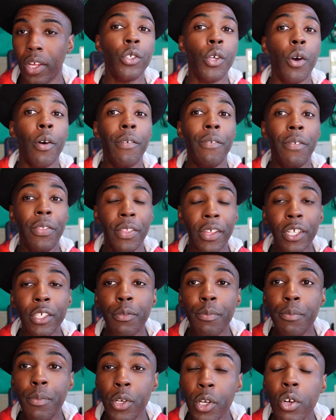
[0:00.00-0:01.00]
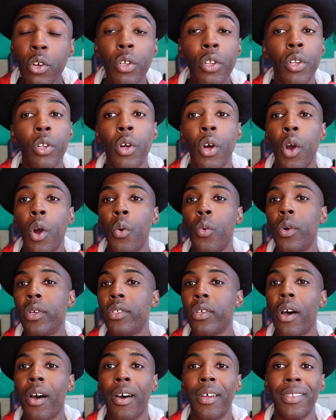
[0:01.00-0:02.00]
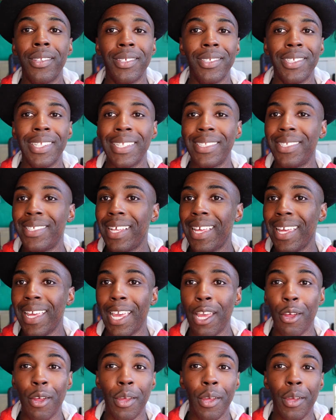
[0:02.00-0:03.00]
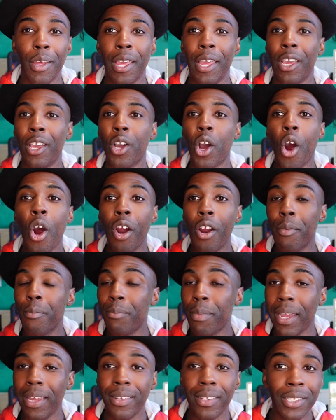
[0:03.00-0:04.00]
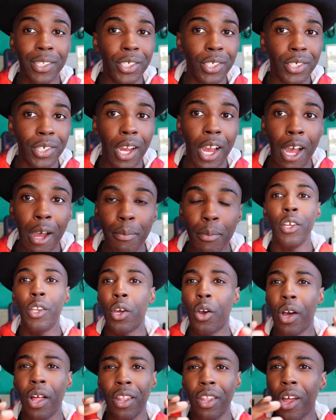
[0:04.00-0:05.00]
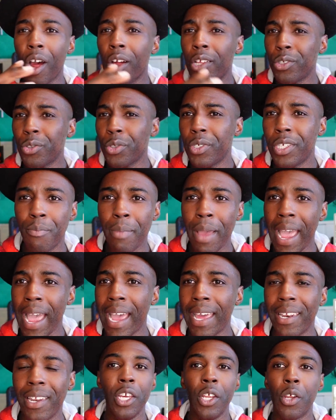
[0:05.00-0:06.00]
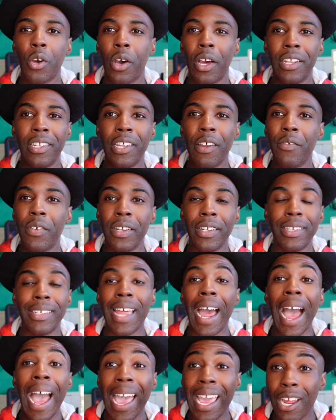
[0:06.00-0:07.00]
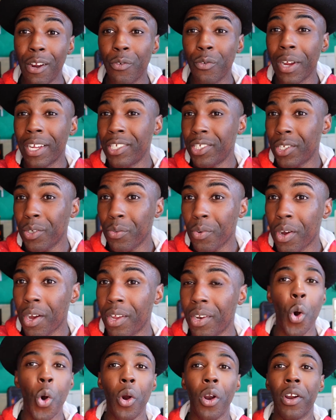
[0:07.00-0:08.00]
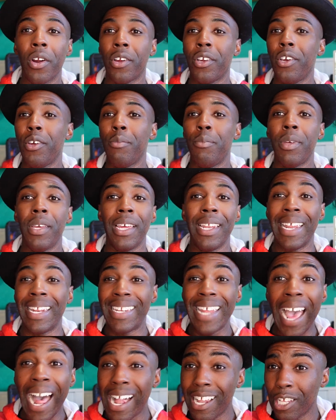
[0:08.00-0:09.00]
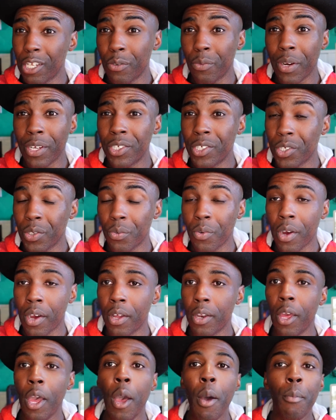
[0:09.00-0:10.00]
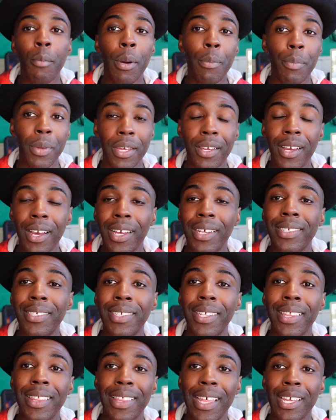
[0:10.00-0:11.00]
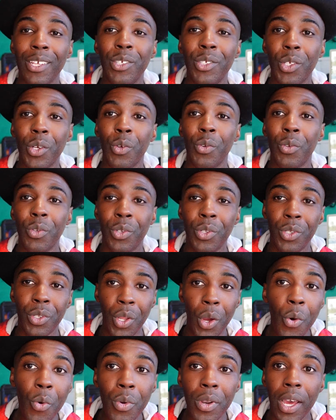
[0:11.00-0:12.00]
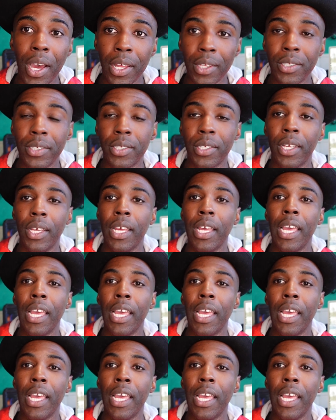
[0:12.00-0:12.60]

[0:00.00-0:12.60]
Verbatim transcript: So if this mural was on, let's say a, a car maintenance shop, you know, a laundry mat, you know, a different Thai restaurant, or it could be an Italian restaurant, but because they sold donuts